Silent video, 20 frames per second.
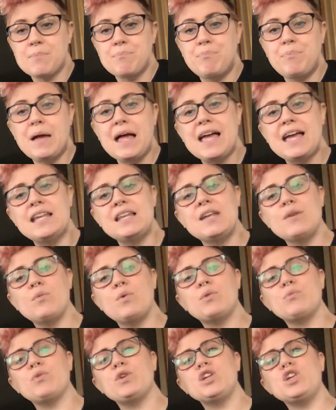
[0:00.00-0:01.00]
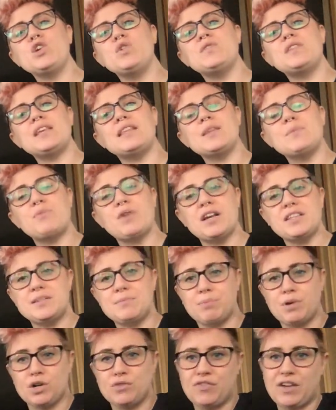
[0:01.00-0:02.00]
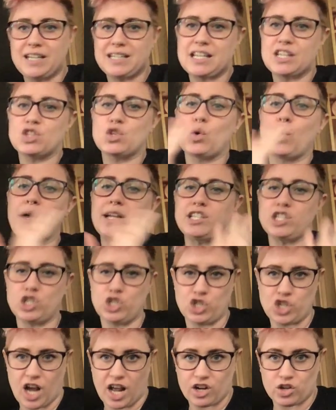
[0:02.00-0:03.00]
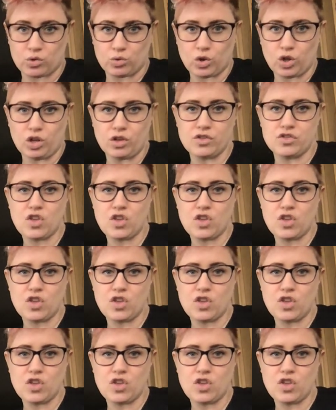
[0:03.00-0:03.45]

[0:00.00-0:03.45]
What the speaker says: But when we're using the present perfect, it's quite general.